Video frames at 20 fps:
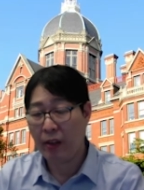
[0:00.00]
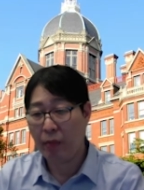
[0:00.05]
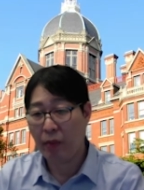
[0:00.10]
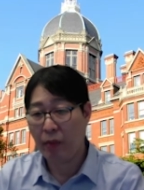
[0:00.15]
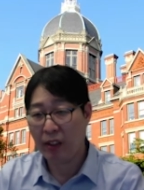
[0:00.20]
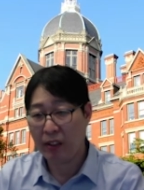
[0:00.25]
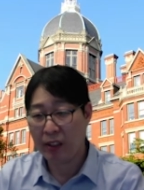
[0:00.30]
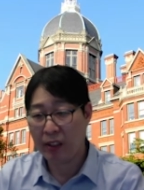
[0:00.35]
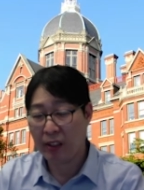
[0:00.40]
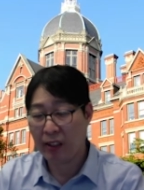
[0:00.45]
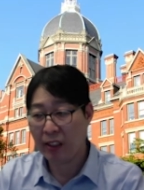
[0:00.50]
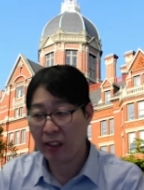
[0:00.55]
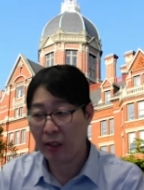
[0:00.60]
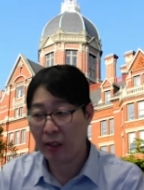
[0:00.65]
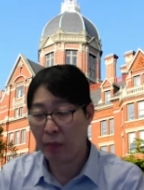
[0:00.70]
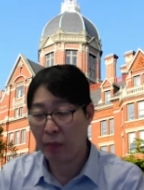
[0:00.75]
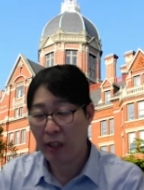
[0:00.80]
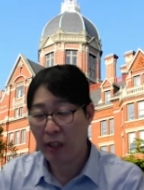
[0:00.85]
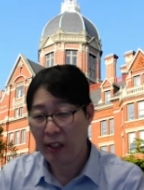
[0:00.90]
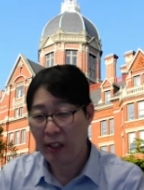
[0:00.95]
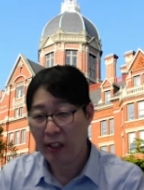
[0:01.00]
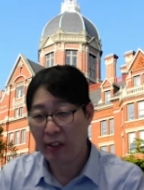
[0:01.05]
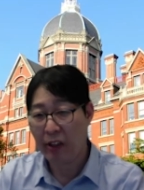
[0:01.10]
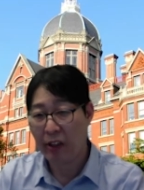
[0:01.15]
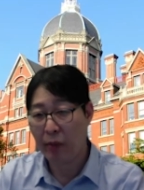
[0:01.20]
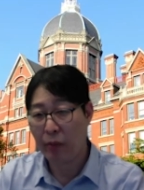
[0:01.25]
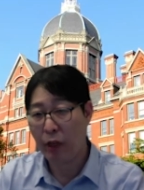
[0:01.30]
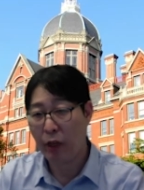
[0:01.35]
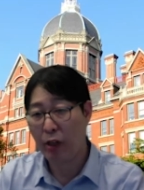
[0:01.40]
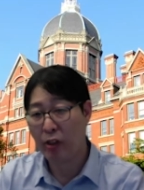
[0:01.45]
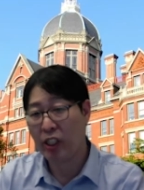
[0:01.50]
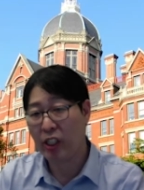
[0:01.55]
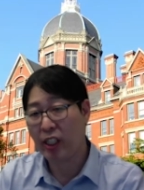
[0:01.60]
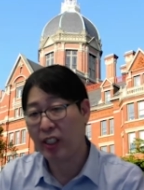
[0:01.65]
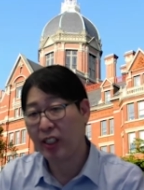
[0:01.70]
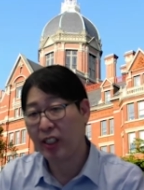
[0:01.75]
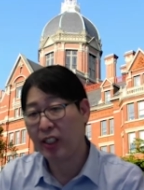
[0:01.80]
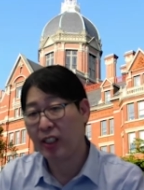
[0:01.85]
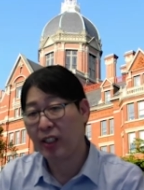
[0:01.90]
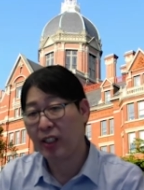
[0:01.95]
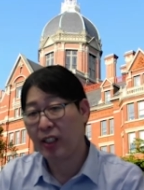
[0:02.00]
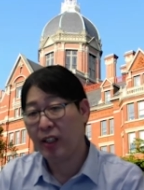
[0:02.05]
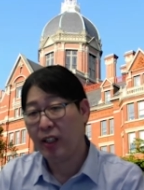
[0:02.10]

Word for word: multidisciplinary approaches